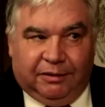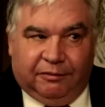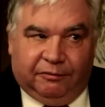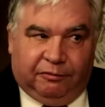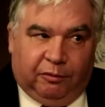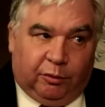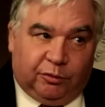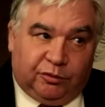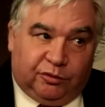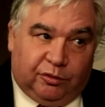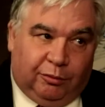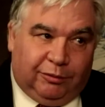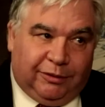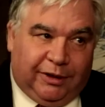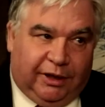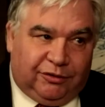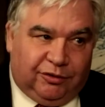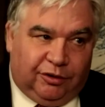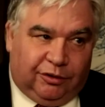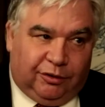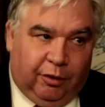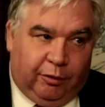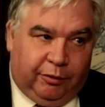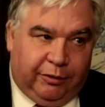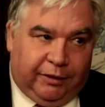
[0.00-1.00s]
folks don't let
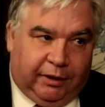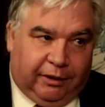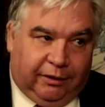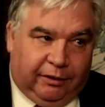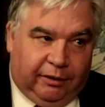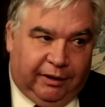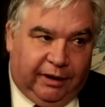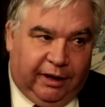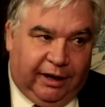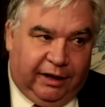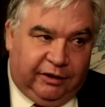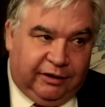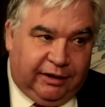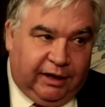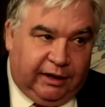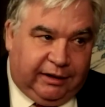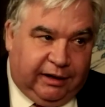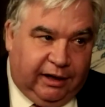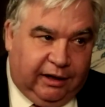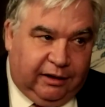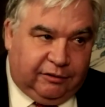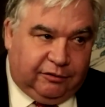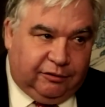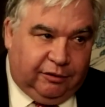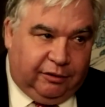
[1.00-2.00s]
you go there, and you get
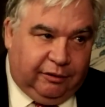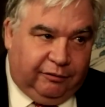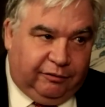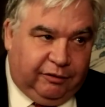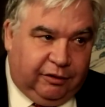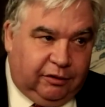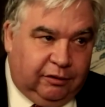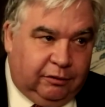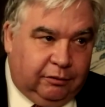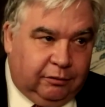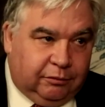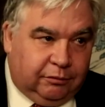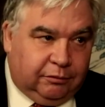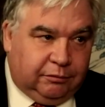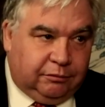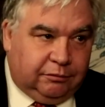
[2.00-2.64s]
canceled if you do.